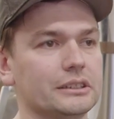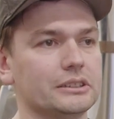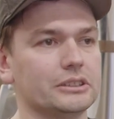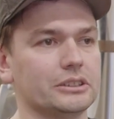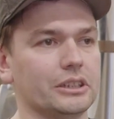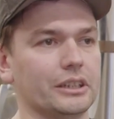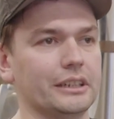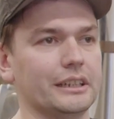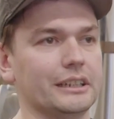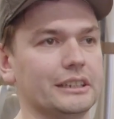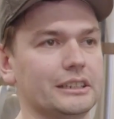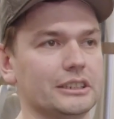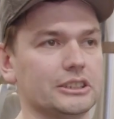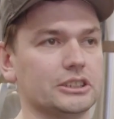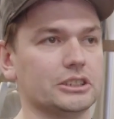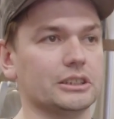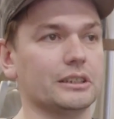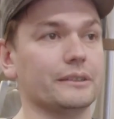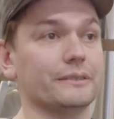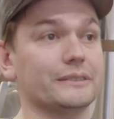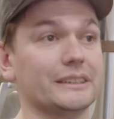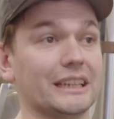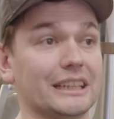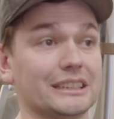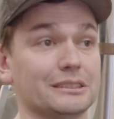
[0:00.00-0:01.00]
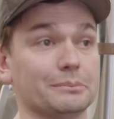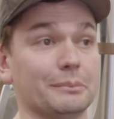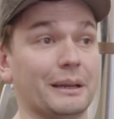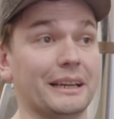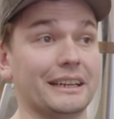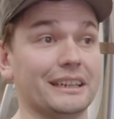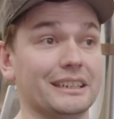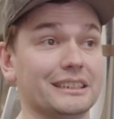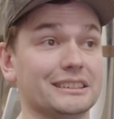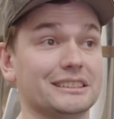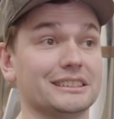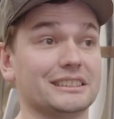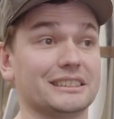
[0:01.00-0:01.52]
So the addition of
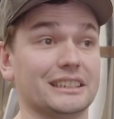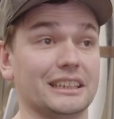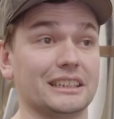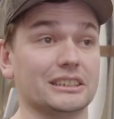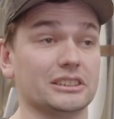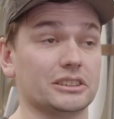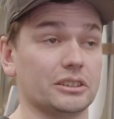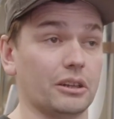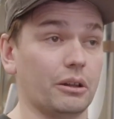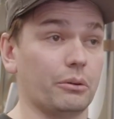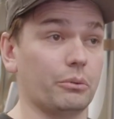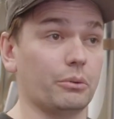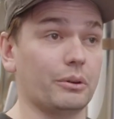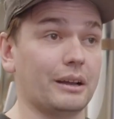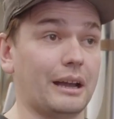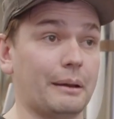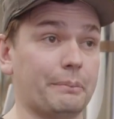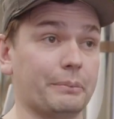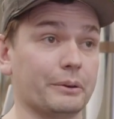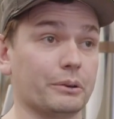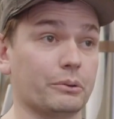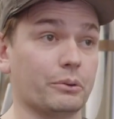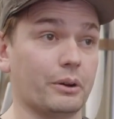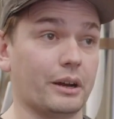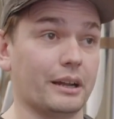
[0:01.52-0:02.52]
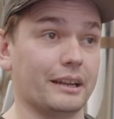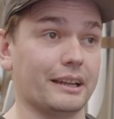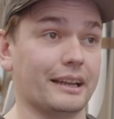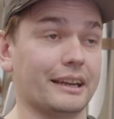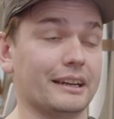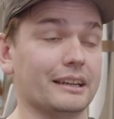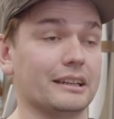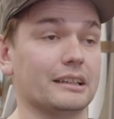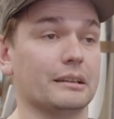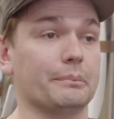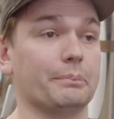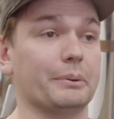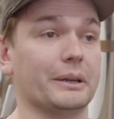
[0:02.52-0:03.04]
Tasmanian sea salt will happen quite
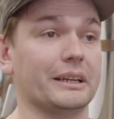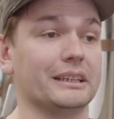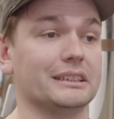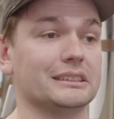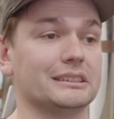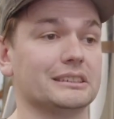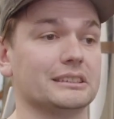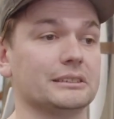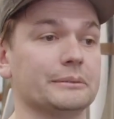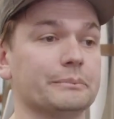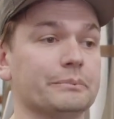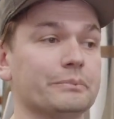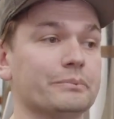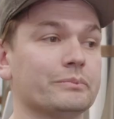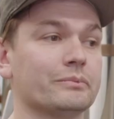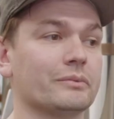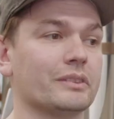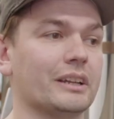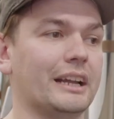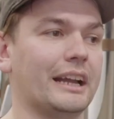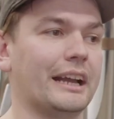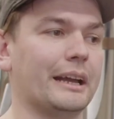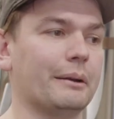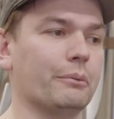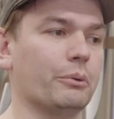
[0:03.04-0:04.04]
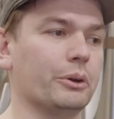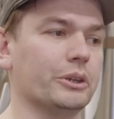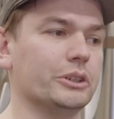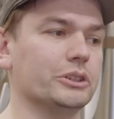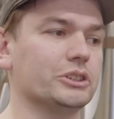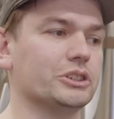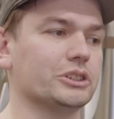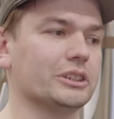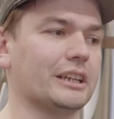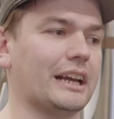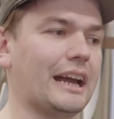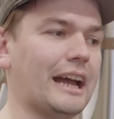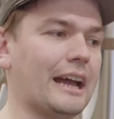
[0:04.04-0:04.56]
late in the piece, and what you
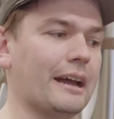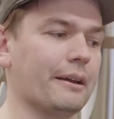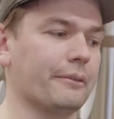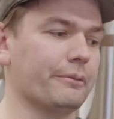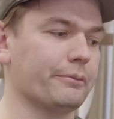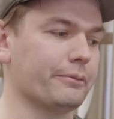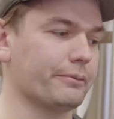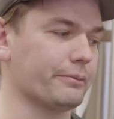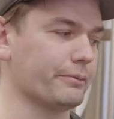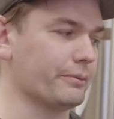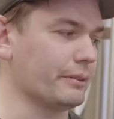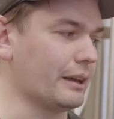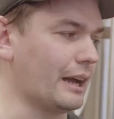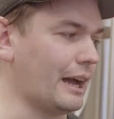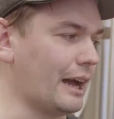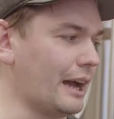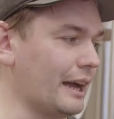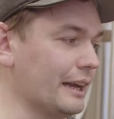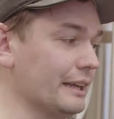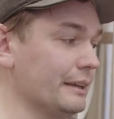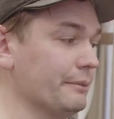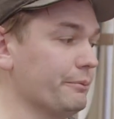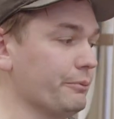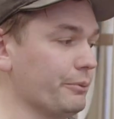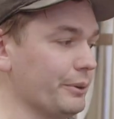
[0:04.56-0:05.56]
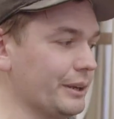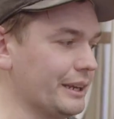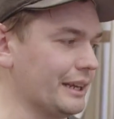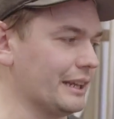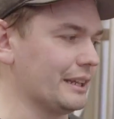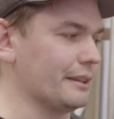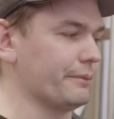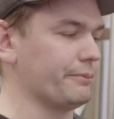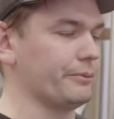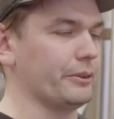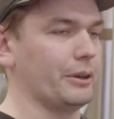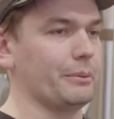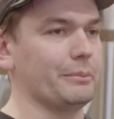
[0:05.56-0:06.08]
should have, if we
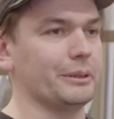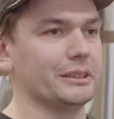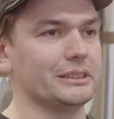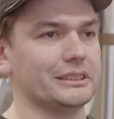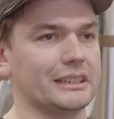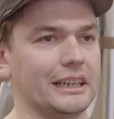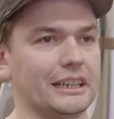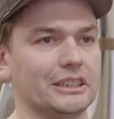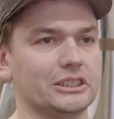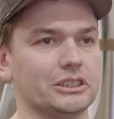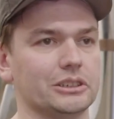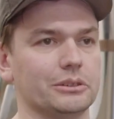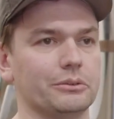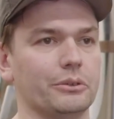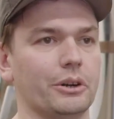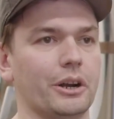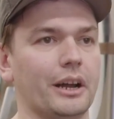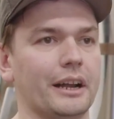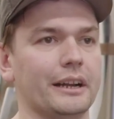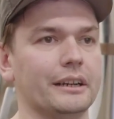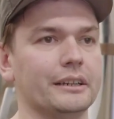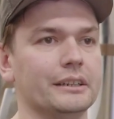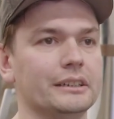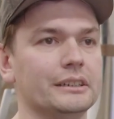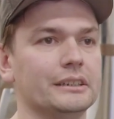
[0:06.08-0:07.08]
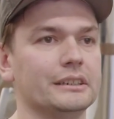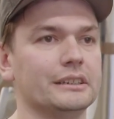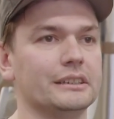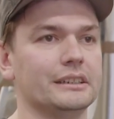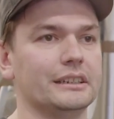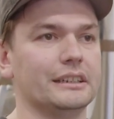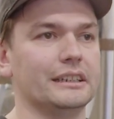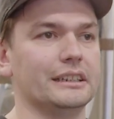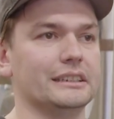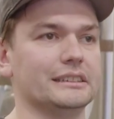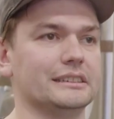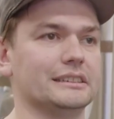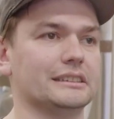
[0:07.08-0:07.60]
get the fermentation right,
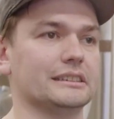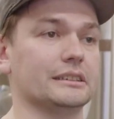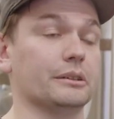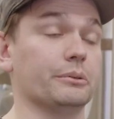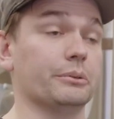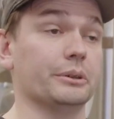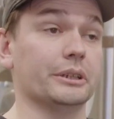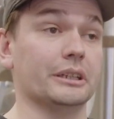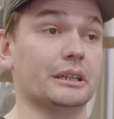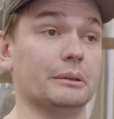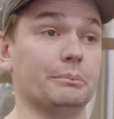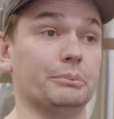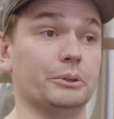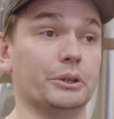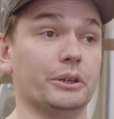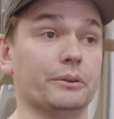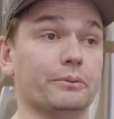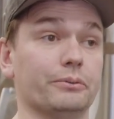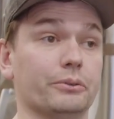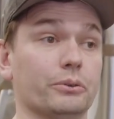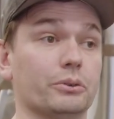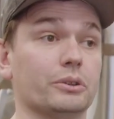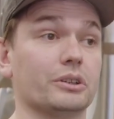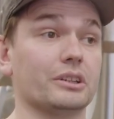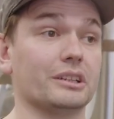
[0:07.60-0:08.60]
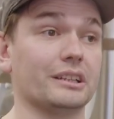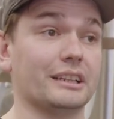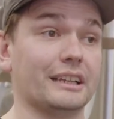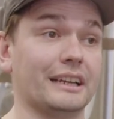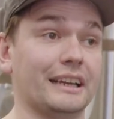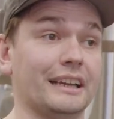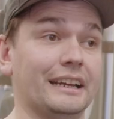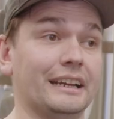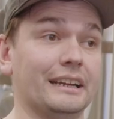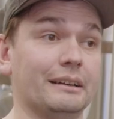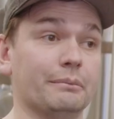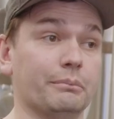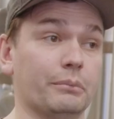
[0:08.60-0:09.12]
is a really beautiful,
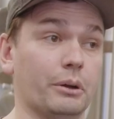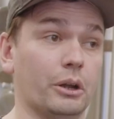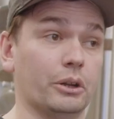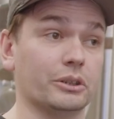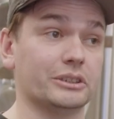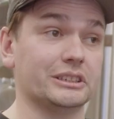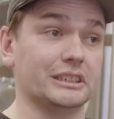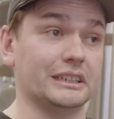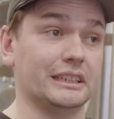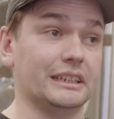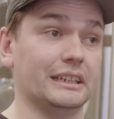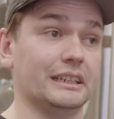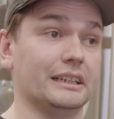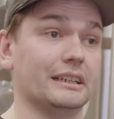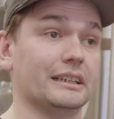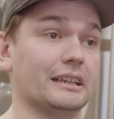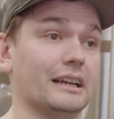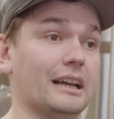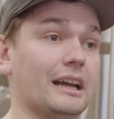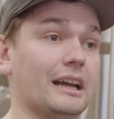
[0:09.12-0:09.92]
clean, malty